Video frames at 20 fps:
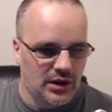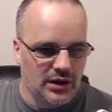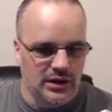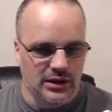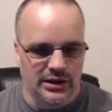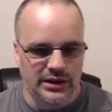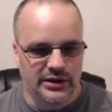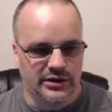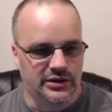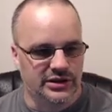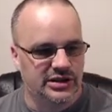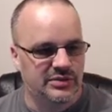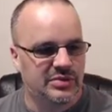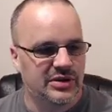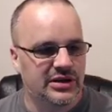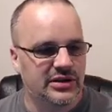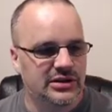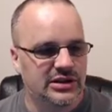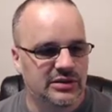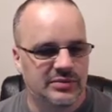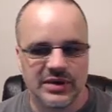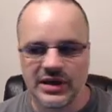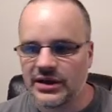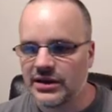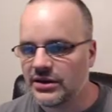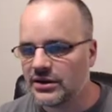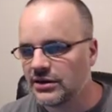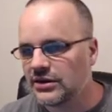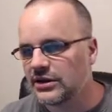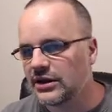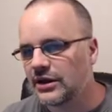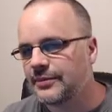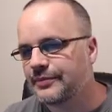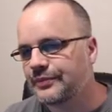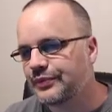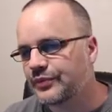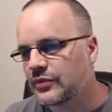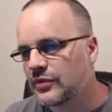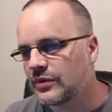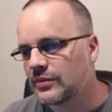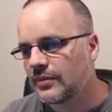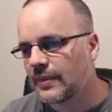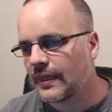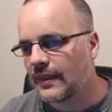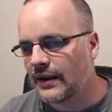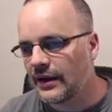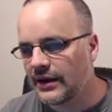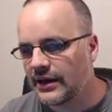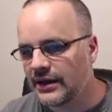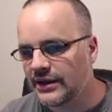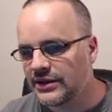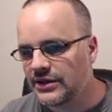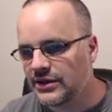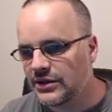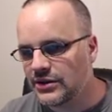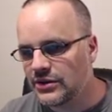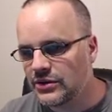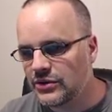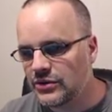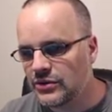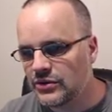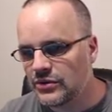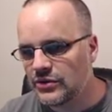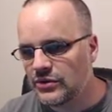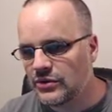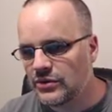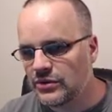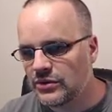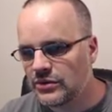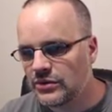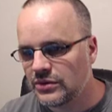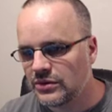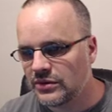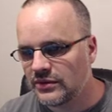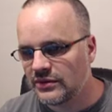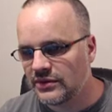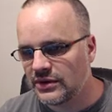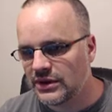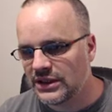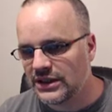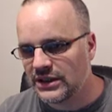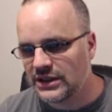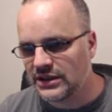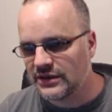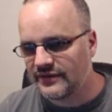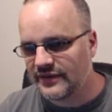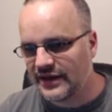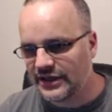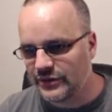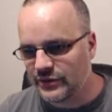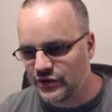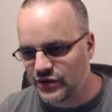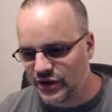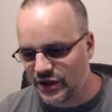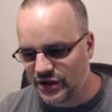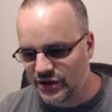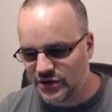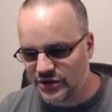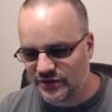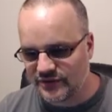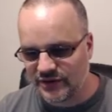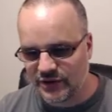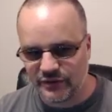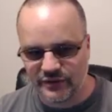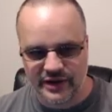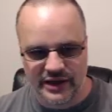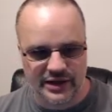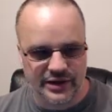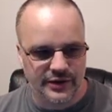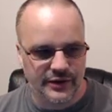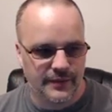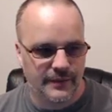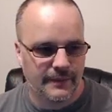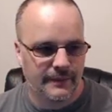Higgledy piggledy pig. Okay, and you uh, value changed float value